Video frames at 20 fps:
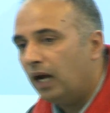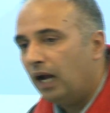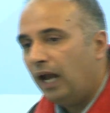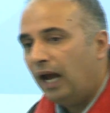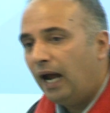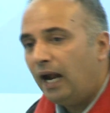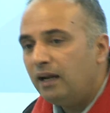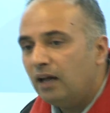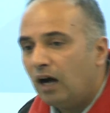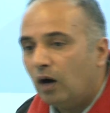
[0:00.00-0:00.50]
I
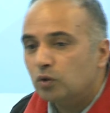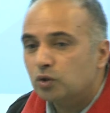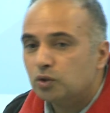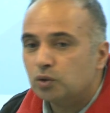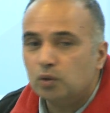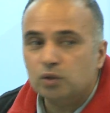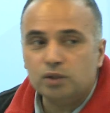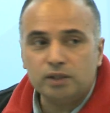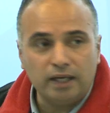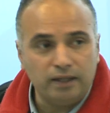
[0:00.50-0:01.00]
had
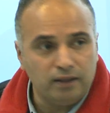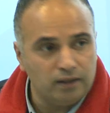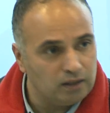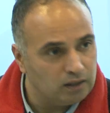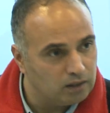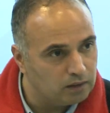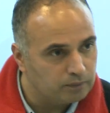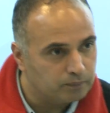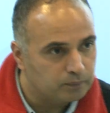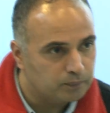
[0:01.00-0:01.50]
outsourced IT.
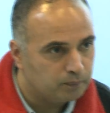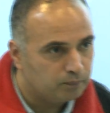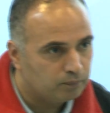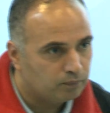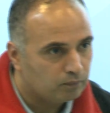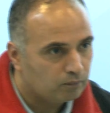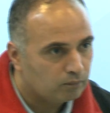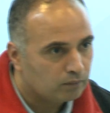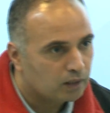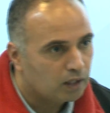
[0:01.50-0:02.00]

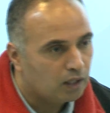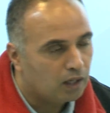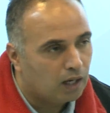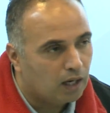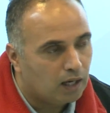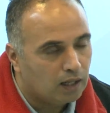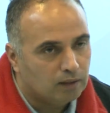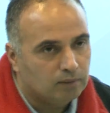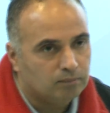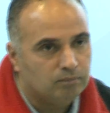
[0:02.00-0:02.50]

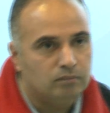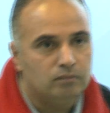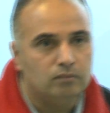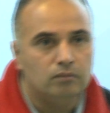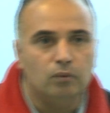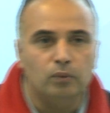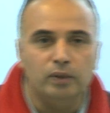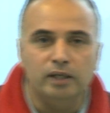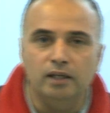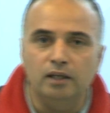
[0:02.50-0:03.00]
Uh,
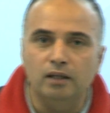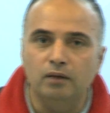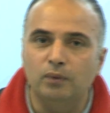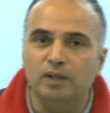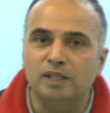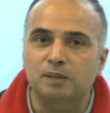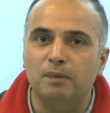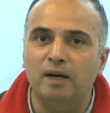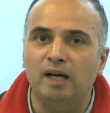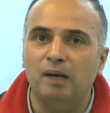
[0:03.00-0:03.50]
we,
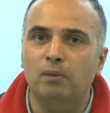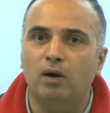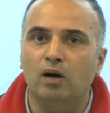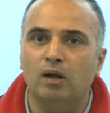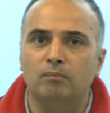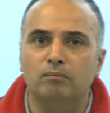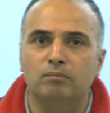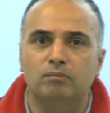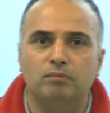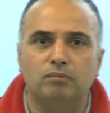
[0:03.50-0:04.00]
we spent about
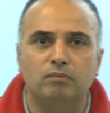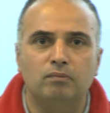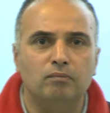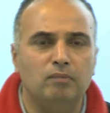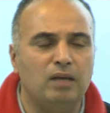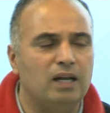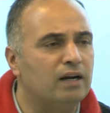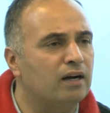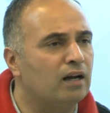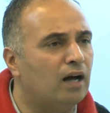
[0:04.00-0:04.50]
a
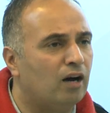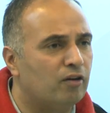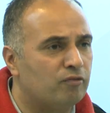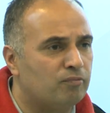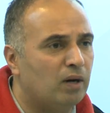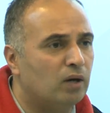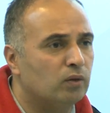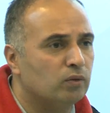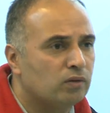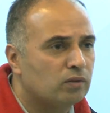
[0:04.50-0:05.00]
million and a half
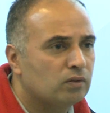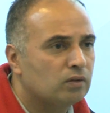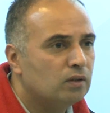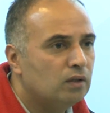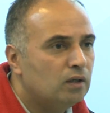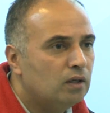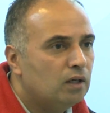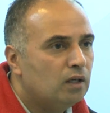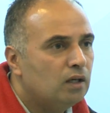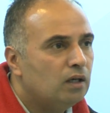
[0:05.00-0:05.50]
pounds.
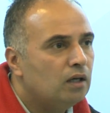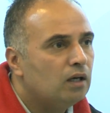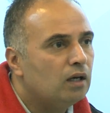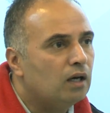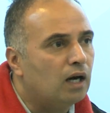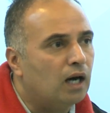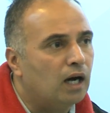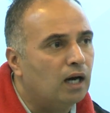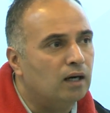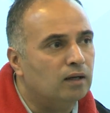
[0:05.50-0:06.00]

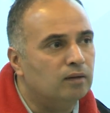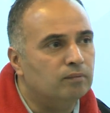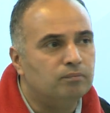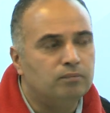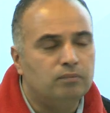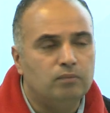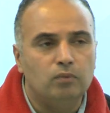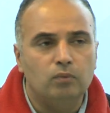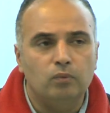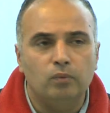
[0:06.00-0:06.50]
Uh,
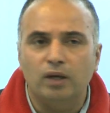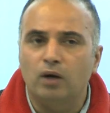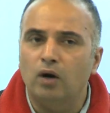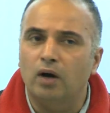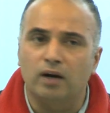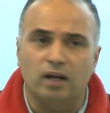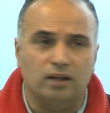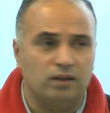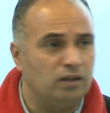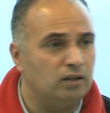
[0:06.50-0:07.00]
we
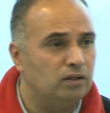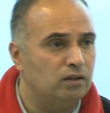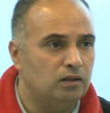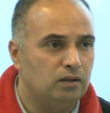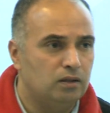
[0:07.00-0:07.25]
got nothing.